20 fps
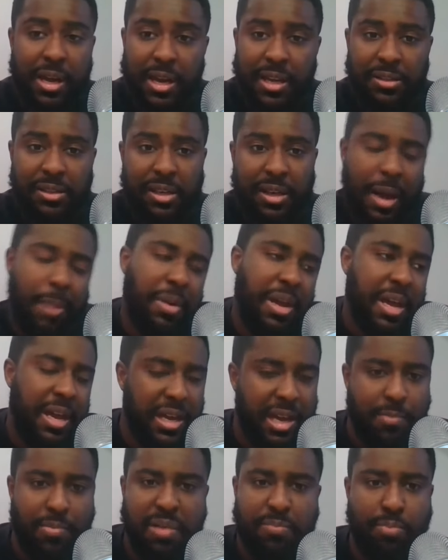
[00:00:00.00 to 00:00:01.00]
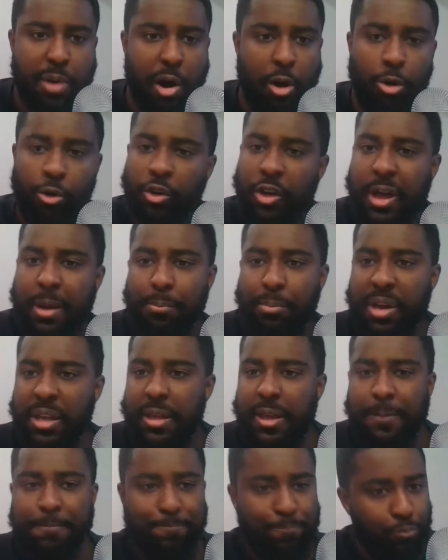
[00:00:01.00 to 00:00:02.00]
Is it? I mean, it could be both,
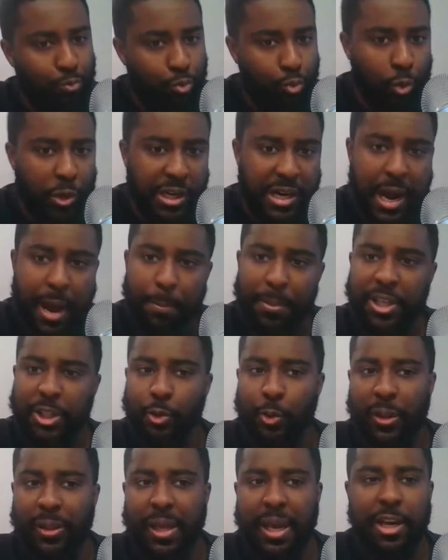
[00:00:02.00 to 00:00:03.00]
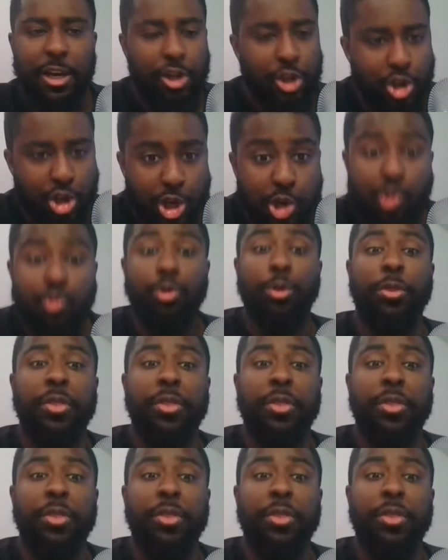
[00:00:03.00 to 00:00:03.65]
but would coming to Atlanta, do you